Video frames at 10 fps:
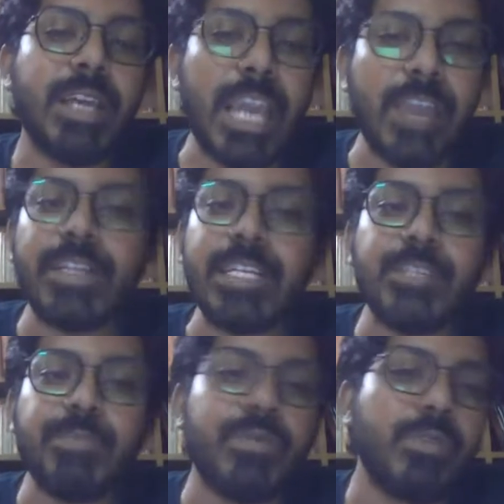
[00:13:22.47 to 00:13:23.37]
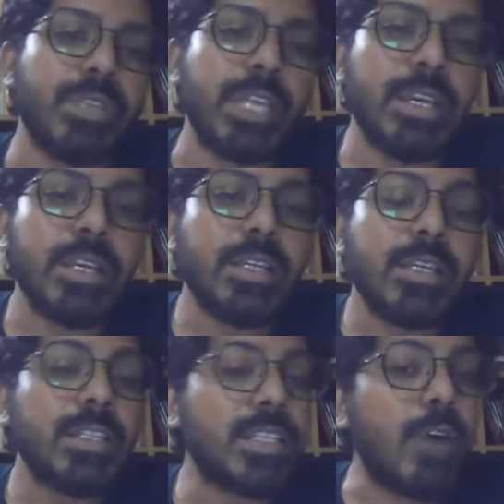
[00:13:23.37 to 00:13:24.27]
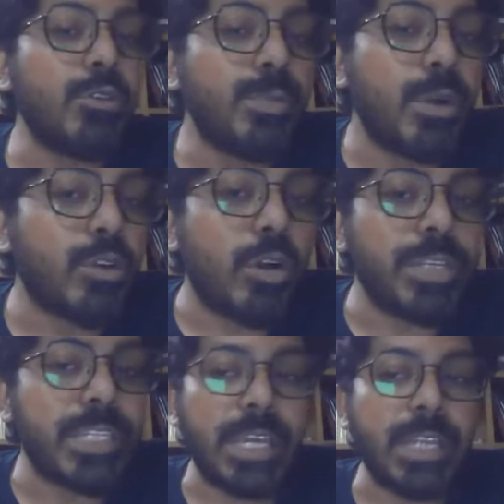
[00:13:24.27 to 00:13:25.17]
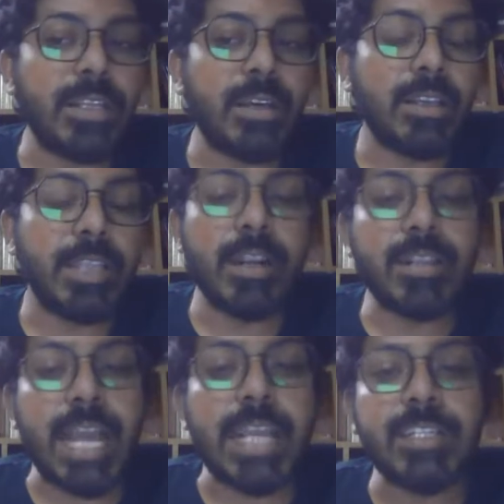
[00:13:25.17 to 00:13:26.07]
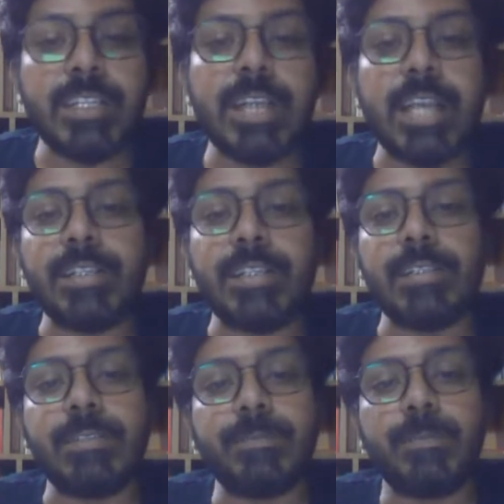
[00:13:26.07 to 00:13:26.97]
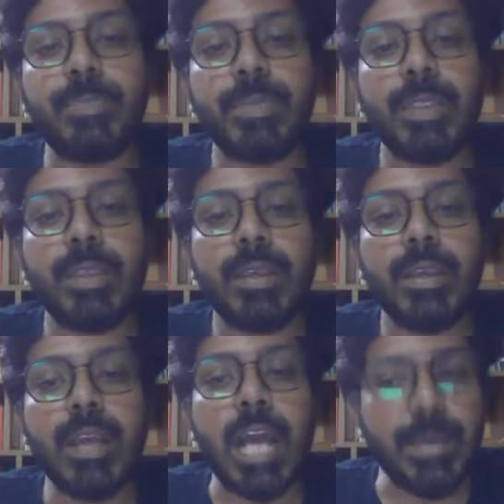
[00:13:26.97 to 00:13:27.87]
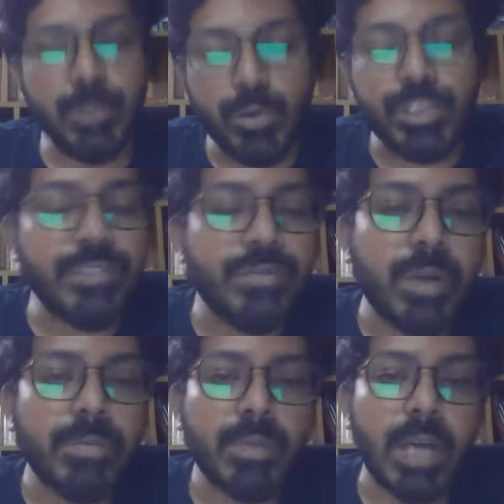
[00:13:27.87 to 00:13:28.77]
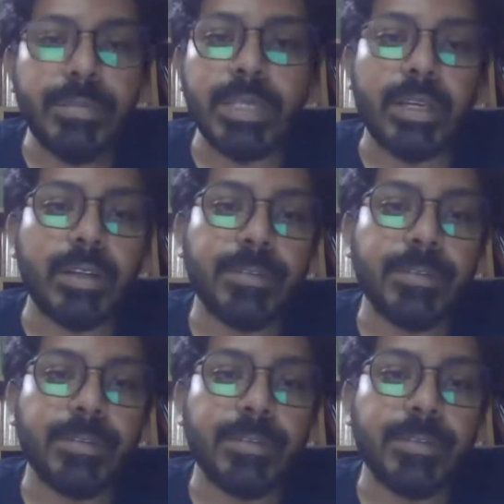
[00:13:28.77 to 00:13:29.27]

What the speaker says: Evidence Before the South Borough Committee in the year 1919. I am quoting from Ambedkar.